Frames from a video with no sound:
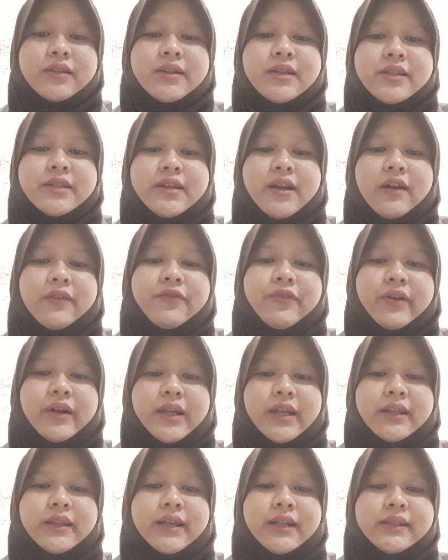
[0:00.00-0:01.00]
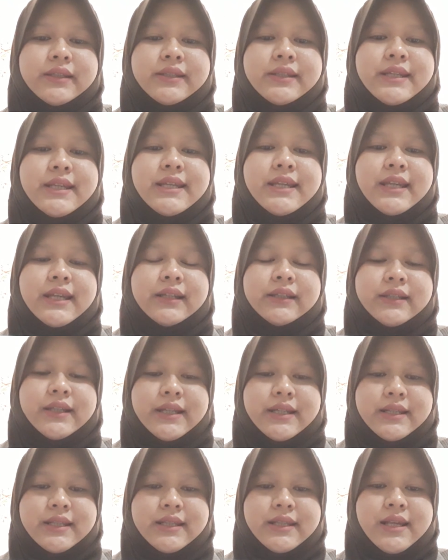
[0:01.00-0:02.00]
discovery that the helix
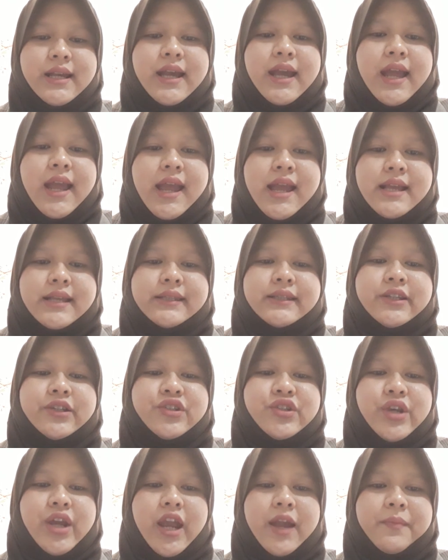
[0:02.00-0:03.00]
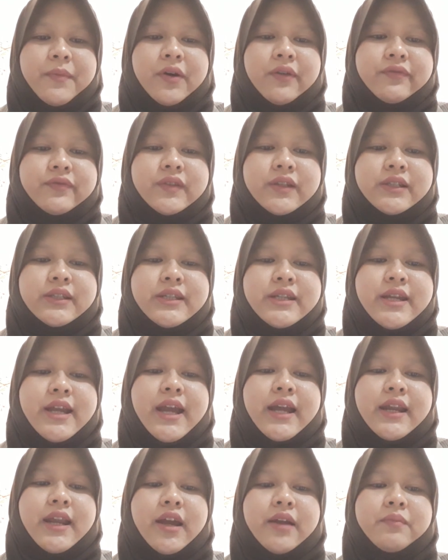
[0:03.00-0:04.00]
is the shape of the
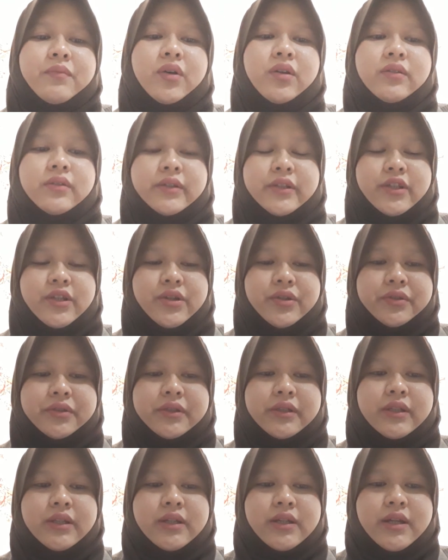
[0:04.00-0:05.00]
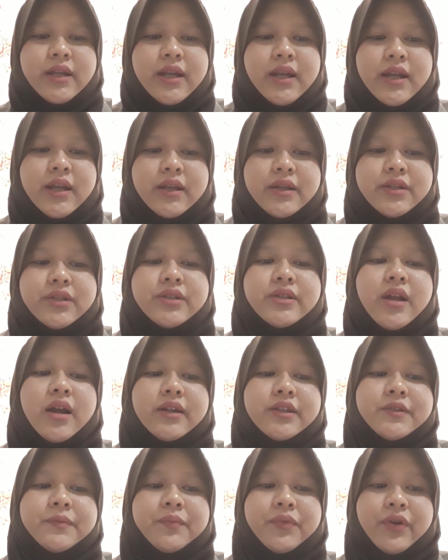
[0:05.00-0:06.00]
DNA molecule, it is not
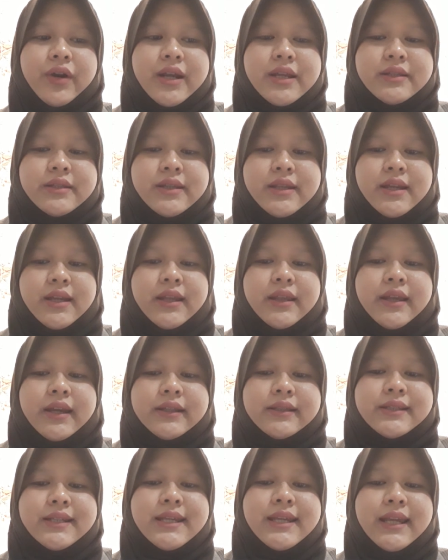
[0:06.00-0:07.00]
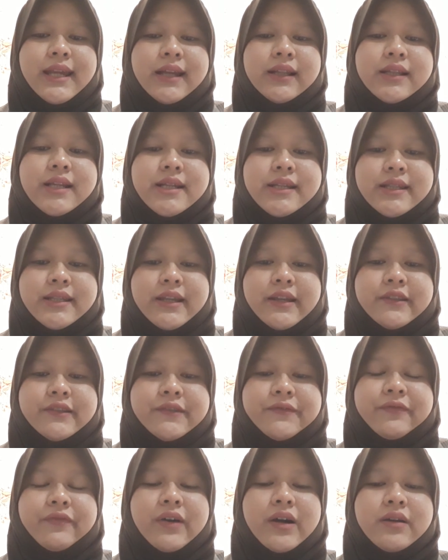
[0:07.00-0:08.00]
surprising that the helix is
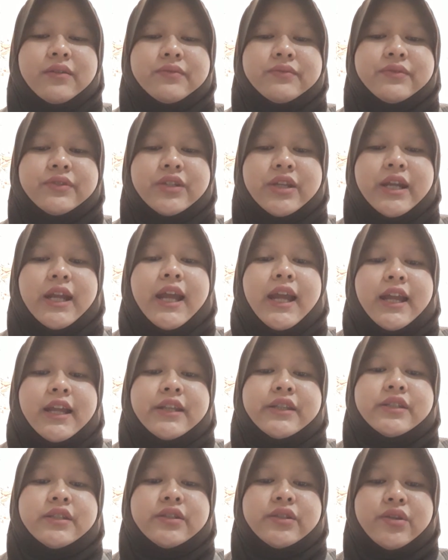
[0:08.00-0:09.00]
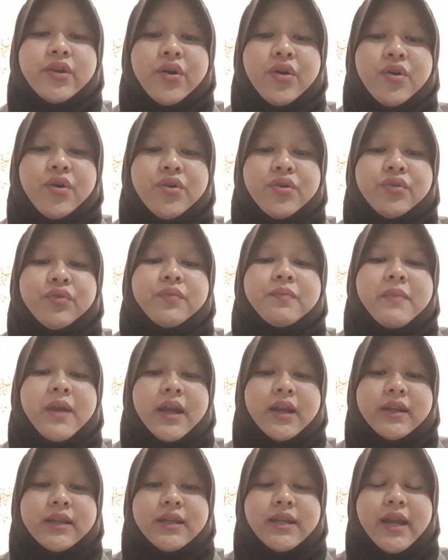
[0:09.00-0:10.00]
found in so
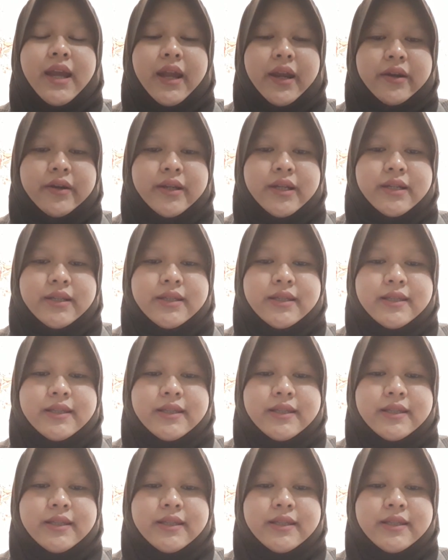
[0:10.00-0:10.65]
many areas.